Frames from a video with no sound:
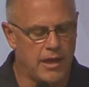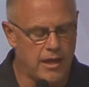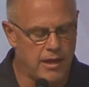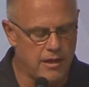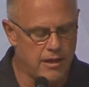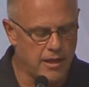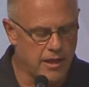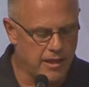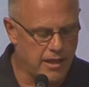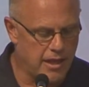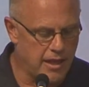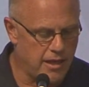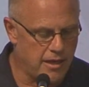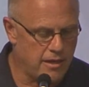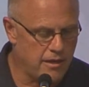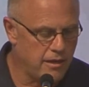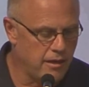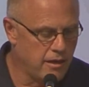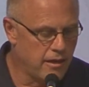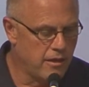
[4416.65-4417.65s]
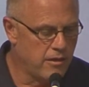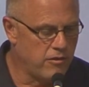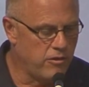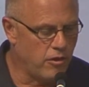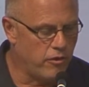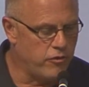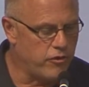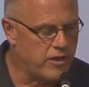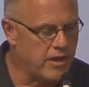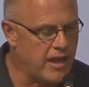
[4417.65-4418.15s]
And again,
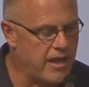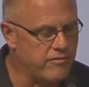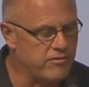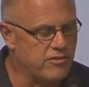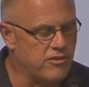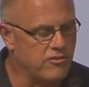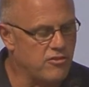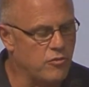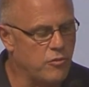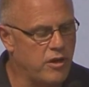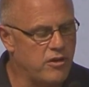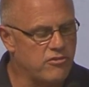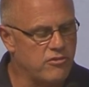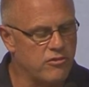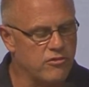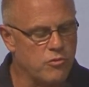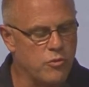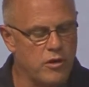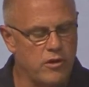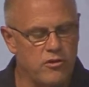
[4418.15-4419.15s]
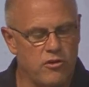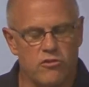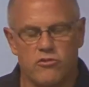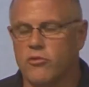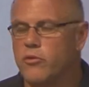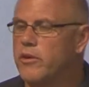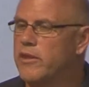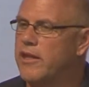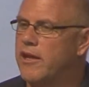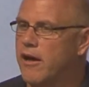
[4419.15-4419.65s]
you know, you can have situations where you're
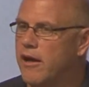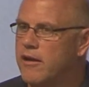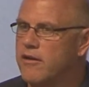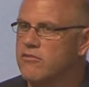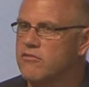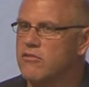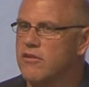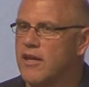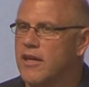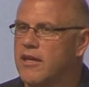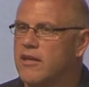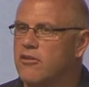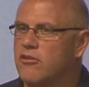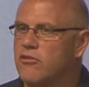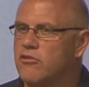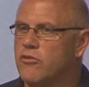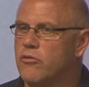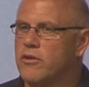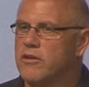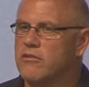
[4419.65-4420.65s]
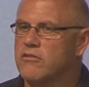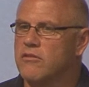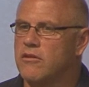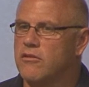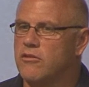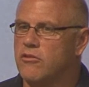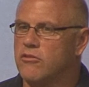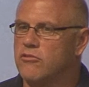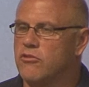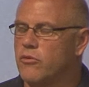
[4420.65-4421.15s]
doing the honest thing and
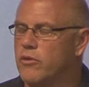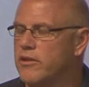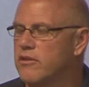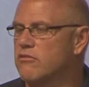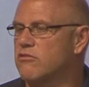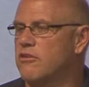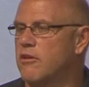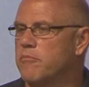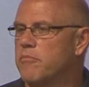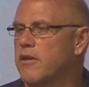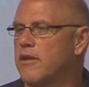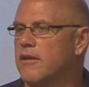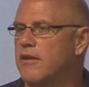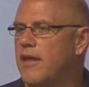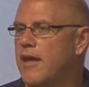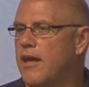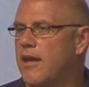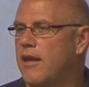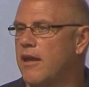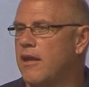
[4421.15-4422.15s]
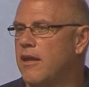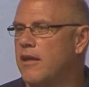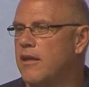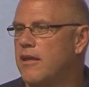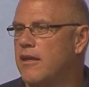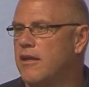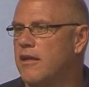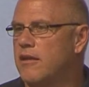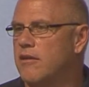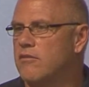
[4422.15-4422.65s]
you're doing something that
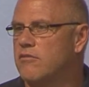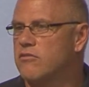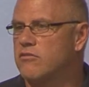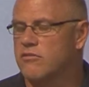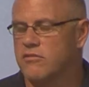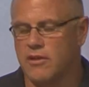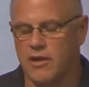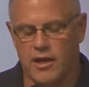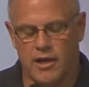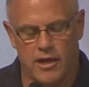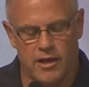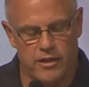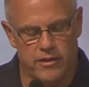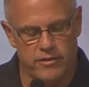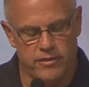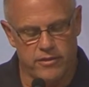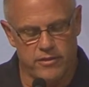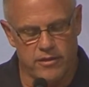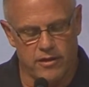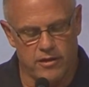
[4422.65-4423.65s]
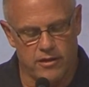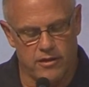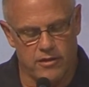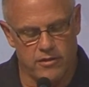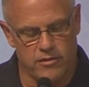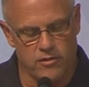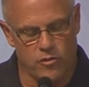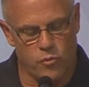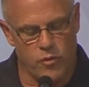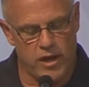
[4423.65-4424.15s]
is
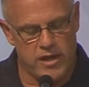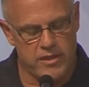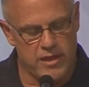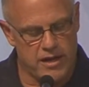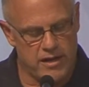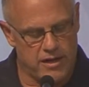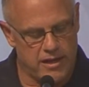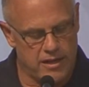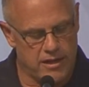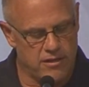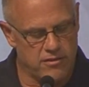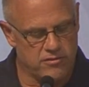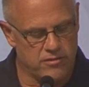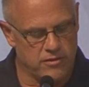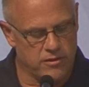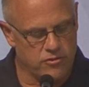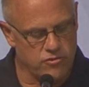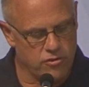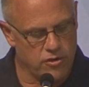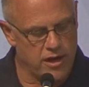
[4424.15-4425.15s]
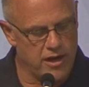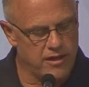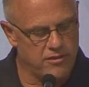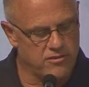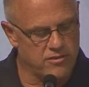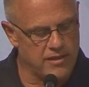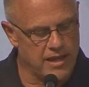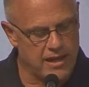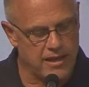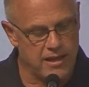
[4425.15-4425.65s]
the way that it is in the
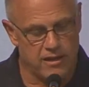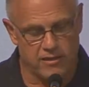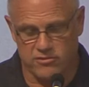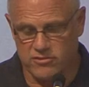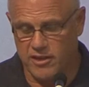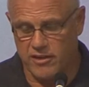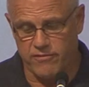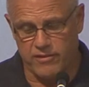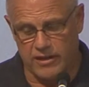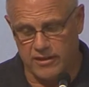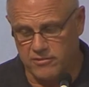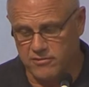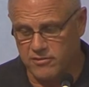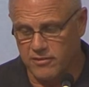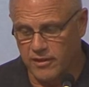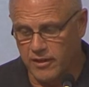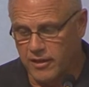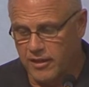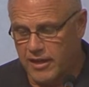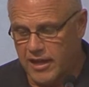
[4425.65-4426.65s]
trades and that kind of stuff, and it's